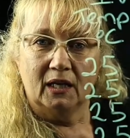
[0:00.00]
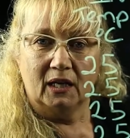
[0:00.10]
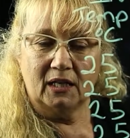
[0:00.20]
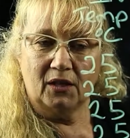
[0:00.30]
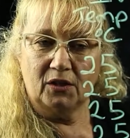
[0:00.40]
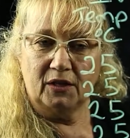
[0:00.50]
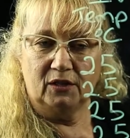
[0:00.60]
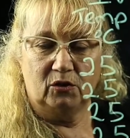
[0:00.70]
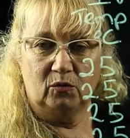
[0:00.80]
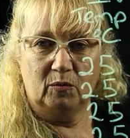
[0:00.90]
Another thing
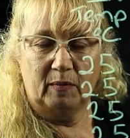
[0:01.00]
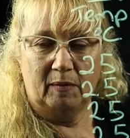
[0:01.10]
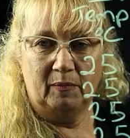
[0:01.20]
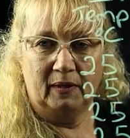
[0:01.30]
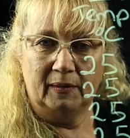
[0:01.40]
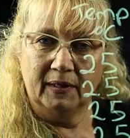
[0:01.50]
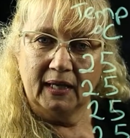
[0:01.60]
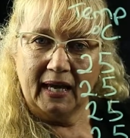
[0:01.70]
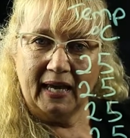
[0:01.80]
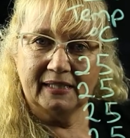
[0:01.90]
to remember,
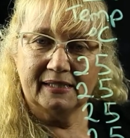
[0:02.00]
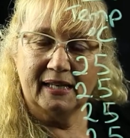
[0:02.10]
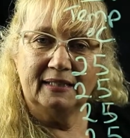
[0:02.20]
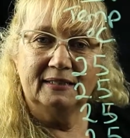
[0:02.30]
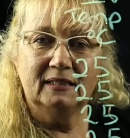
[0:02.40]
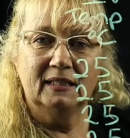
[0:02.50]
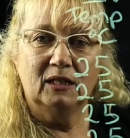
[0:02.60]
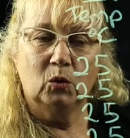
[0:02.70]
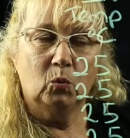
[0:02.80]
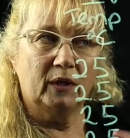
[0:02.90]
Excel,
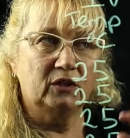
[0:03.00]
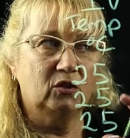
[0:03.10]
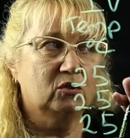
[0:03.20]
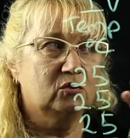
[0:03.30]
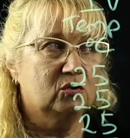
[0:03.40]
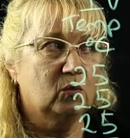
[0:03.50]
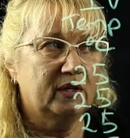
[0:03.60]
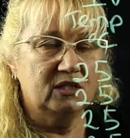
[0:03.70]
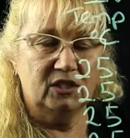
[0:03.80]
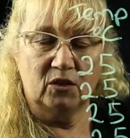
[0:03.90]
when
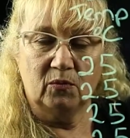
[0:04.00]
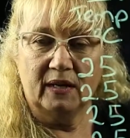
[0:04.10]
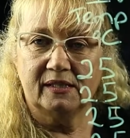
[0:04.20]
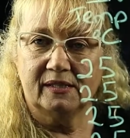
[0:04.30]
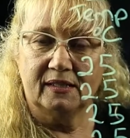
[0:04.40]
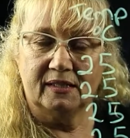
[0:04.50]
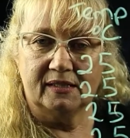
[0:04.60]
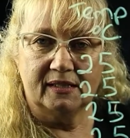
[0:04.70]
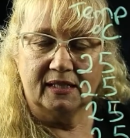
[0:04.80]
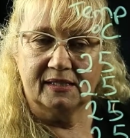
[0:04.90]
it generates
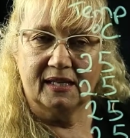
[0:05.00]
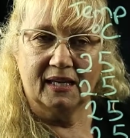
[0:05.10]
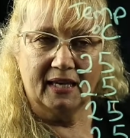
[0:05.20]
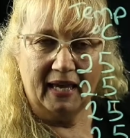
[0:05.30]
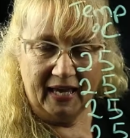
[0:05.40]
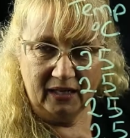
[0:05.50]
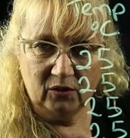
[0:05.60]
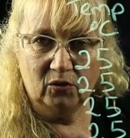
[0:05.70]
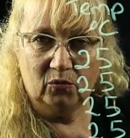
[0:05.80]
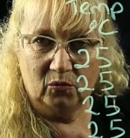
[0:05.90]
statistics,
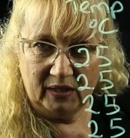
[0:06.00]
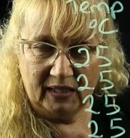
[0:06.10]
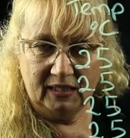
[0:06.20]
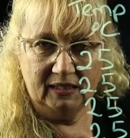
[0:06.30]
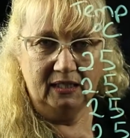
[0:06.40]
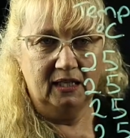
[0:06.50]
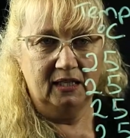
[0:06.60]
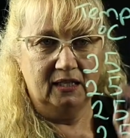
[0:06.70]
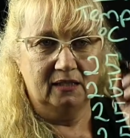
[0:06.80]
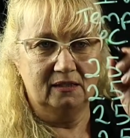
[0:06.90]
cannot read
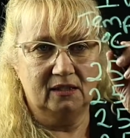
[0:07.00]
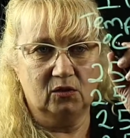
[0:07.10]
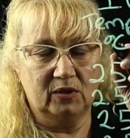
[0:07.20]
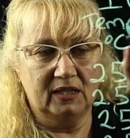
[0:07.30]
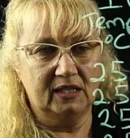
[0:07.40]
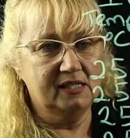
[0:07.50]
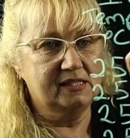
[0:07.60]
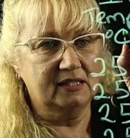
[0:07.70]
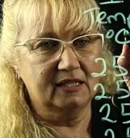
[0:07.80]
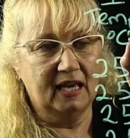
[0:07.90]
degrees,
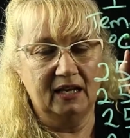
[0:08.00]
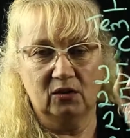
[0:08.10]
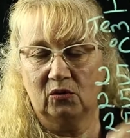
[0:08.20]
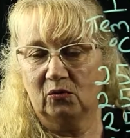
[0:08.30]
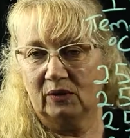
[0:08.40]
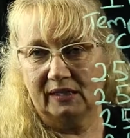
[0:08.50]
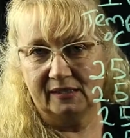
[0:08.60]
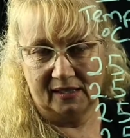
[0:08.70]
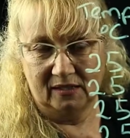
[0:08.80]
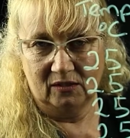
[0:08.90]
it cannot read
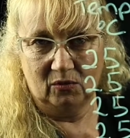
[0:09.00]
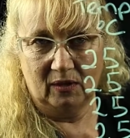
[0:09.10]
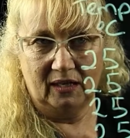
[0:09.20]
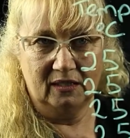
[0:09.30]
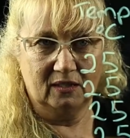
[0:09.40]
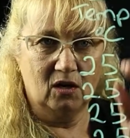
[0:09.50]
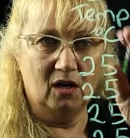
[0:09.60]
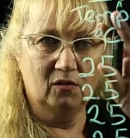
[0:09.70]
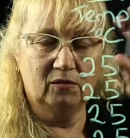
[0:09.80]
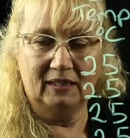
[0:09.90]
centigrade, it
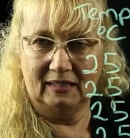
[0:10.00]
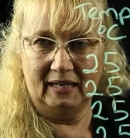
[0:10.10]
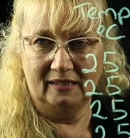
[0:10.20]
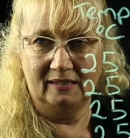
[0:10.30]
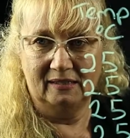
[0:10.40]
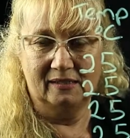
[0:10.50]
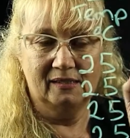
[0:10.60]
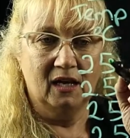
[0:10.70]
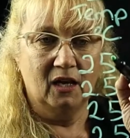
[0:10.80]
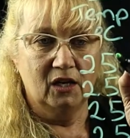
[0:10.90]
can't read letters.
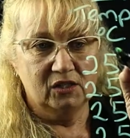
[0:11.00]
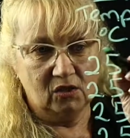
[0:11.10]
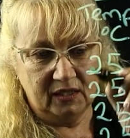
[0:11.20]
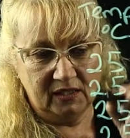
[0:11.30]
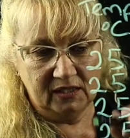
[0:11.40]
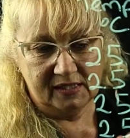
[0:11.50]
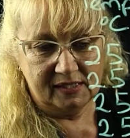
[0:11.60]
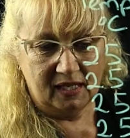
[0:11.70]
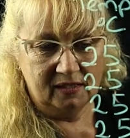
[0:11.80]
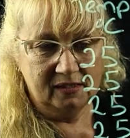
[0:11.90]
So in the
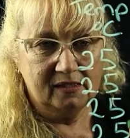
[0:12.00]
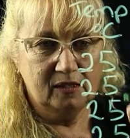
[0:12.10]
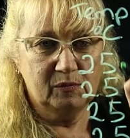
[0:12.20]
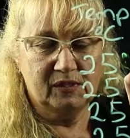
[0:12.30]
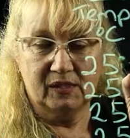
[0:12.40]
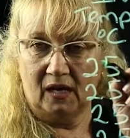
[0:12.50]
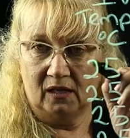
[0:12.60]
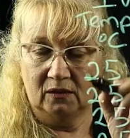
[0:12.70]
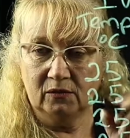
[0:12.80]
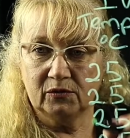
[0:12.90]
cells
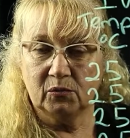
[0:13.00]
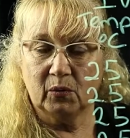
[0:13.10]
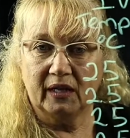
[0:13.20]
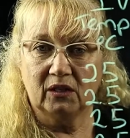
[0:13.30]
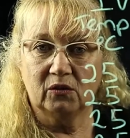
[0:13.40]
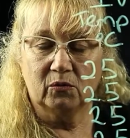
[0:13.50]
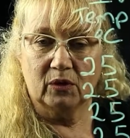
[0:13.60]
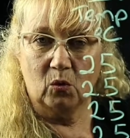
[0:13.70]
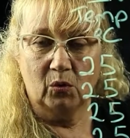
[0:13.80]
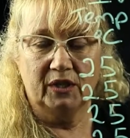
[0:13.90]
themselves, where you're
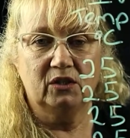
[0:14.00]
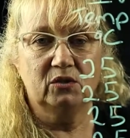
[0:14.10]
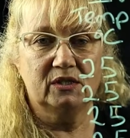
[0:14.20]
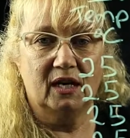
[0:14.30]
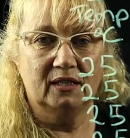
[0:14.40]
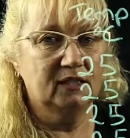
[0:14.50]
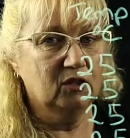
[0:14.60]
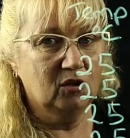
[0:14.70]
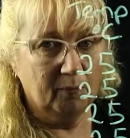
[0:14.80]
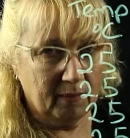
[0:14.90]
recording your data,
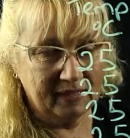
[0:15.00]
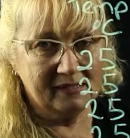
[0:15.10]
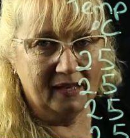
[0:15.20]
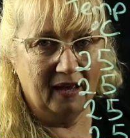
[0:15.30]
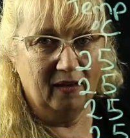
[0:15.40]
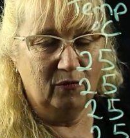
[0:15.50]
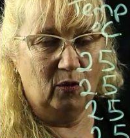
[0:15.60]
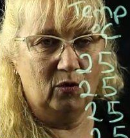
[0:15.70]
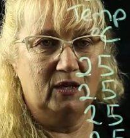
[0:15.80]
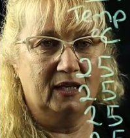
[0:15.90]
you must have
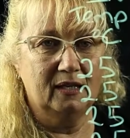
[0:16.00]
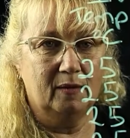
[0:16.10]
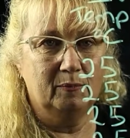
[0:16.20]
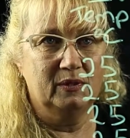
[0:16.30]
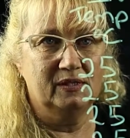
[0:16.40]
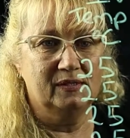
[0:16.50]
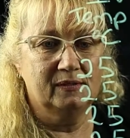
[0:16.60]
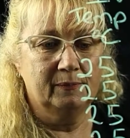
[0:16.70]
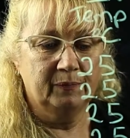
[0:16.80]
only numbers.